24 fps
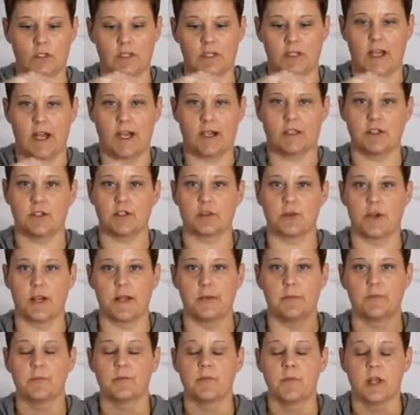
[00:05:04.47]
stack straight.
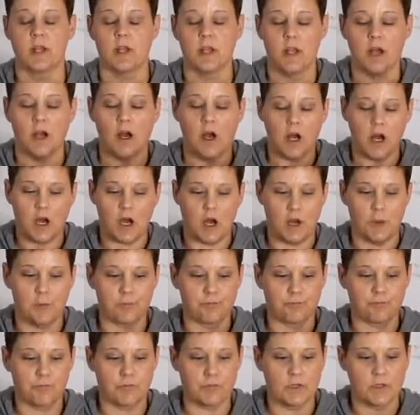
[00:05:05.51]

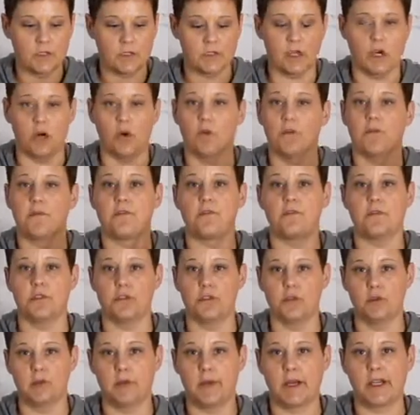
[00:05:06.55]
So
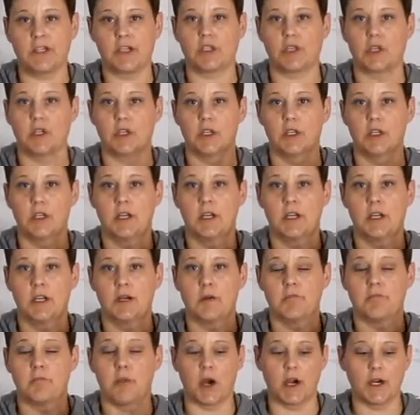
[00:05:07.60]
do measure,
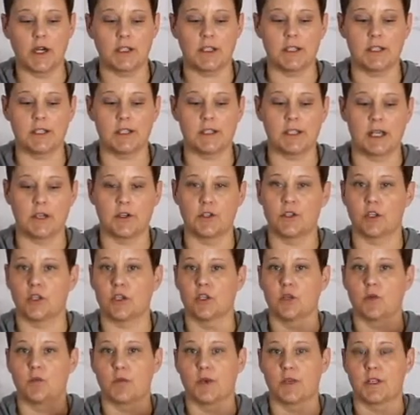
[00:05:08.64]
mark the
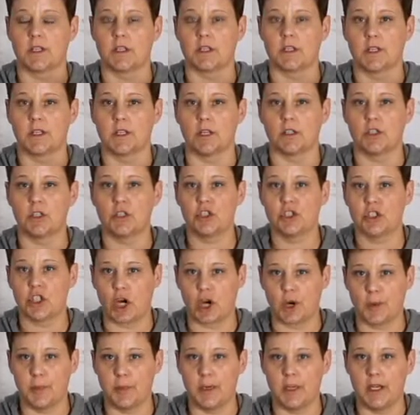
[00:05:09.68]
center with a little
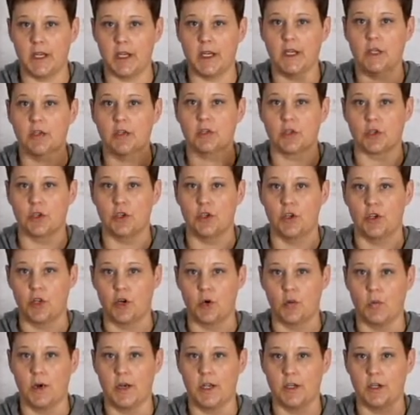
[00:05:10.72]
Sharpie so you know
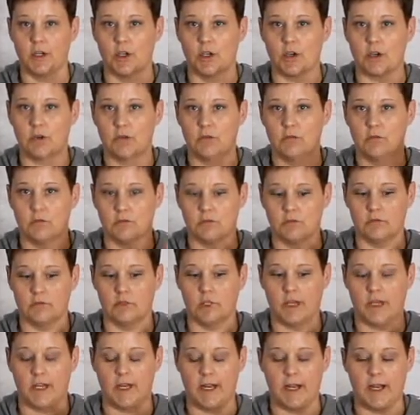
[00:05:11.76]
what you're
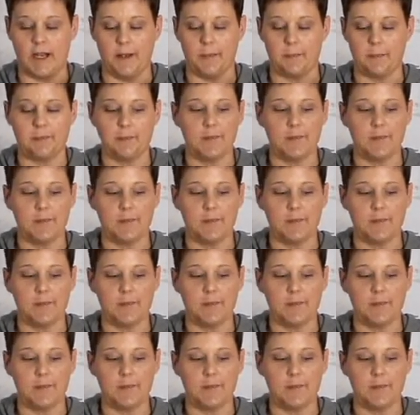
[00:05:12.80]
looking at.